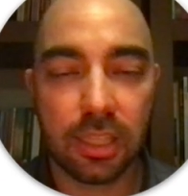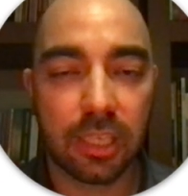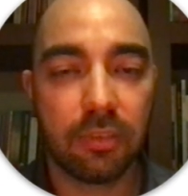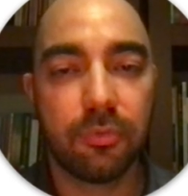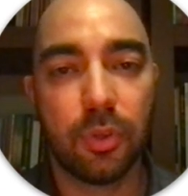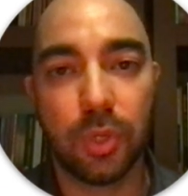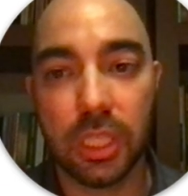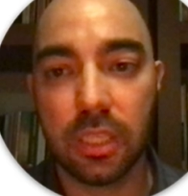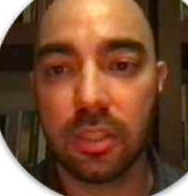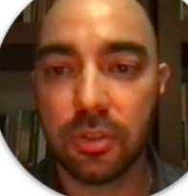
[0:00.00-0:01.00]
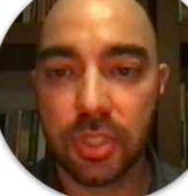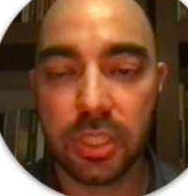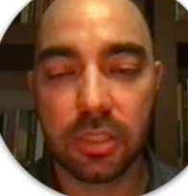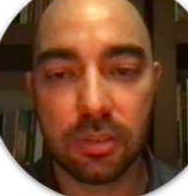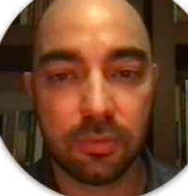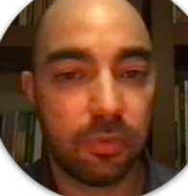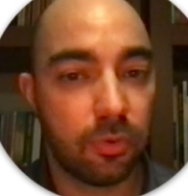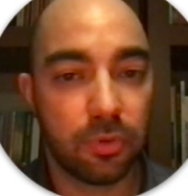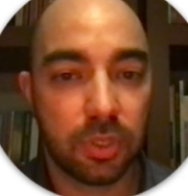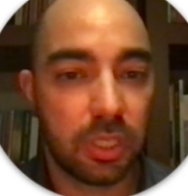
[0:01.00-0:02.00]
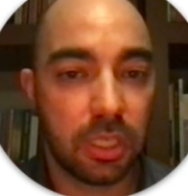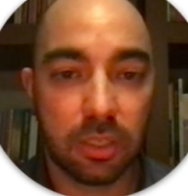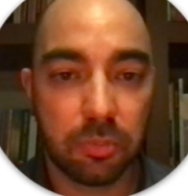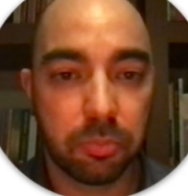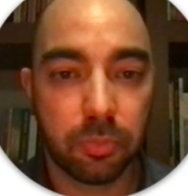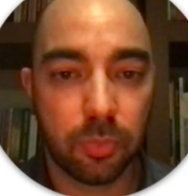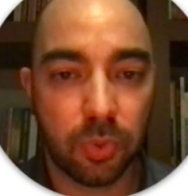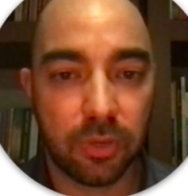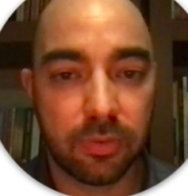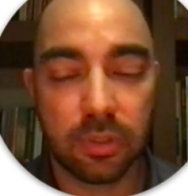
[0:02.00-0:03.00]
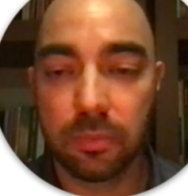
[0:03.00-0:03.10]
Like if you need it, use it. If you don't need it, whatever.